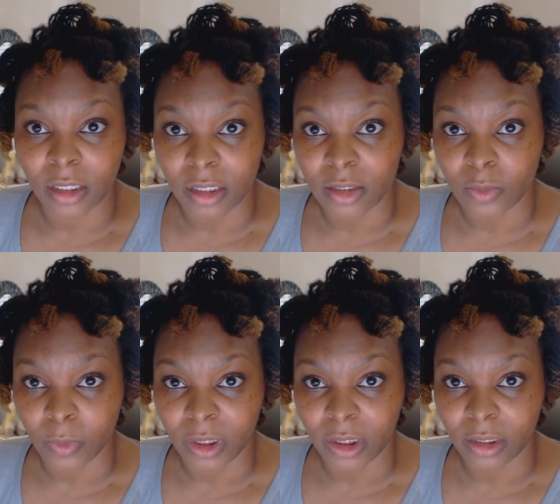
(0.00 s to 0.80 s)
this
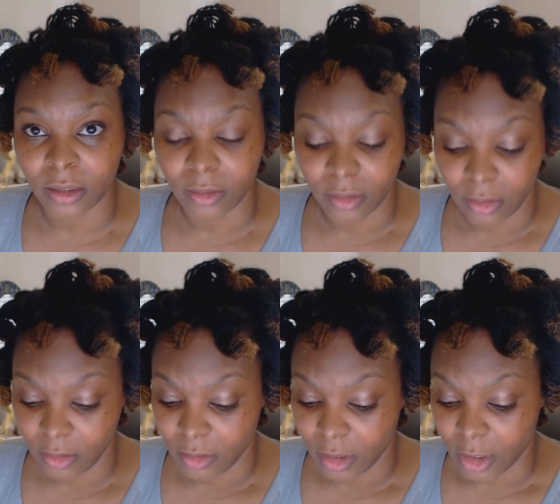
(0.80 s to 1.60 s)
week
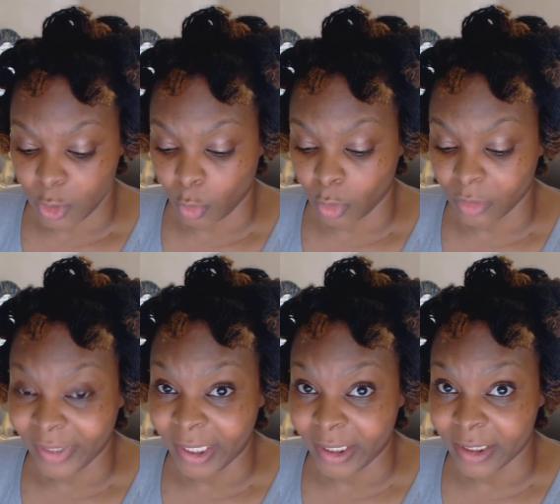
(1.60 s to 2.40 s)
a total of
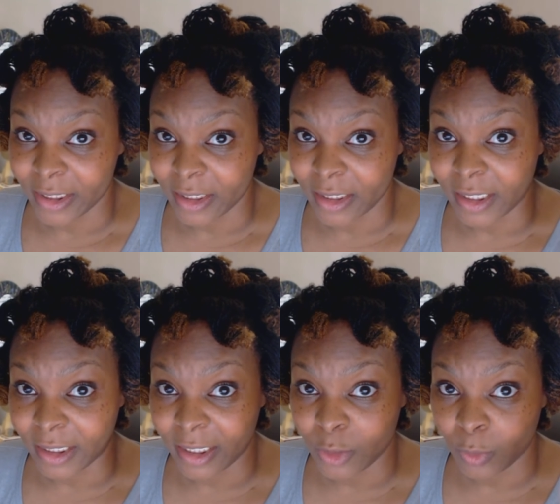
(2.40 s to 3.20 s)
eight inches
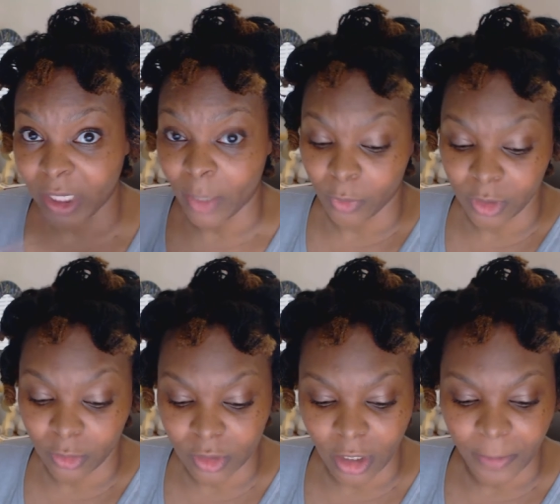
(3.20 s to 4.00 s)
and let's recap what
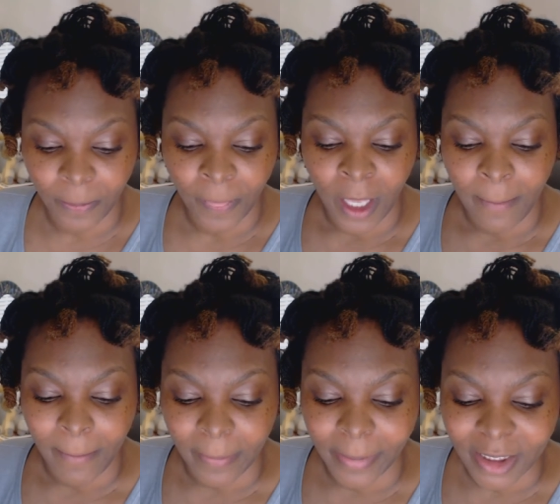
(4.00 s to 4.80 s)
those are.
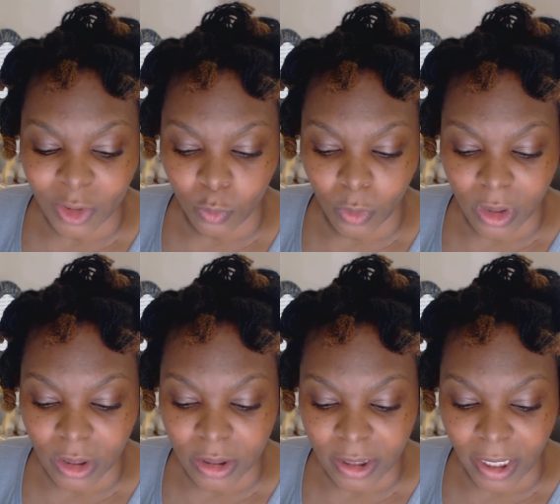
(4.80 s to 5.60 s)
My bust
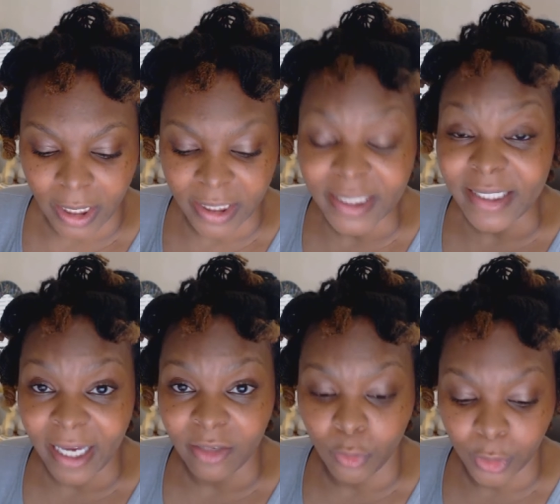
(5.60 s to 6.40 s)
was is
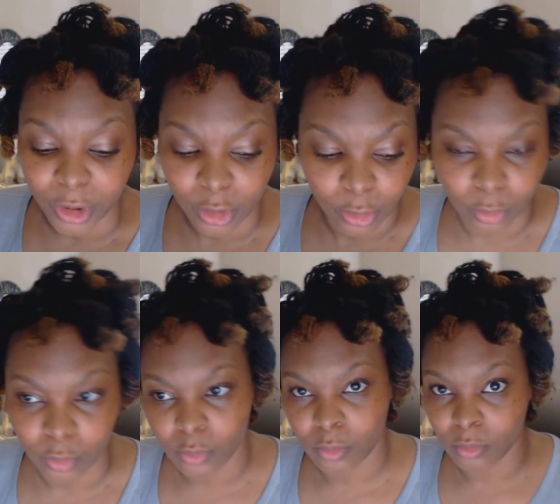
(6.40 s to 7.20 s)
at 42.